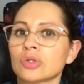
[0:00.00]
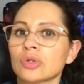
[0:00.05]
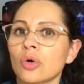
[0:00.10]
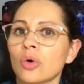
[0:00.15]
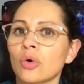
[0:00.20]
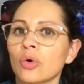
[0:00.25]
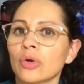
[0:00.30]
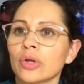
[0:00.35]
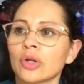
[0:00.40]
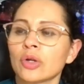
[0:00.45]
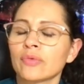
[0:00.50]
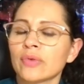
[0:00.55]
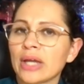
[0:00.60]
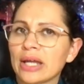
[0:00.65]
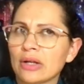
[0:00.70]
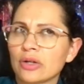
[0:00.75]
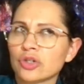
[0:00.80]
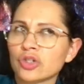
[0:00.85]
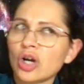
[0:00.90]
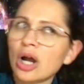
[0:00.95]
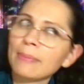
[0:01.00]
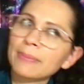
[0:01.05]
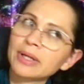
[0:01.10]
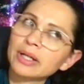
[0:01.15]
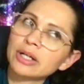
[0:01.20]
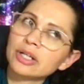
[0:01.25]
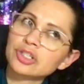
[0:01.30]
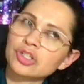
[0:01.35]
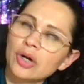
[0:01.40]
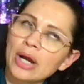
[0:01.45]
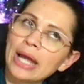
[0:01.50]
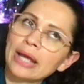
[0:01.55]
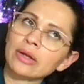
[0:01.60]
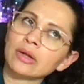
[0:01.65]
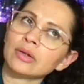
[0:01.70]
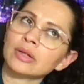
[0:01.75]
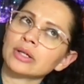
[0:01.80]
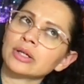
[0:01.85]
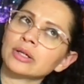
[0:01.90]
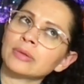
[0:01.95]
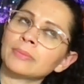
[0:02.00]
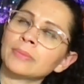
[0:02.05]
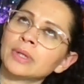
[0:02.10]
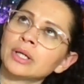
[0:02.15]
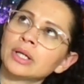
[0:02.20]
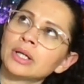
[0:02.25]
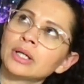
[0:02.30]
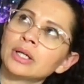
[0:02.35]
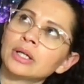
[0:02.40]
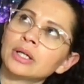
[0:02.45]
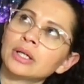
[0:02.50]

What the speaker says: So, you got Andromeda, Triangulum,